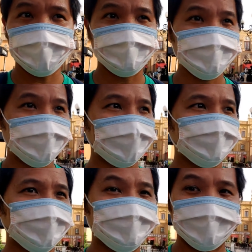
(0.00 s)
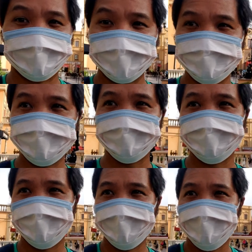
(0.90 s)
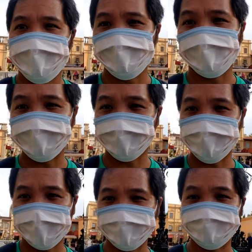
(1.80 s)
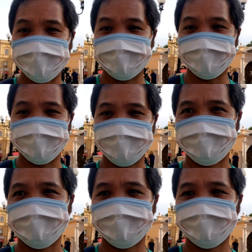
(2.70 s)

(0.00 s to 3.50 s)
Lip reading: I would highly recommend Lazy Moon or Giordano's Pizza.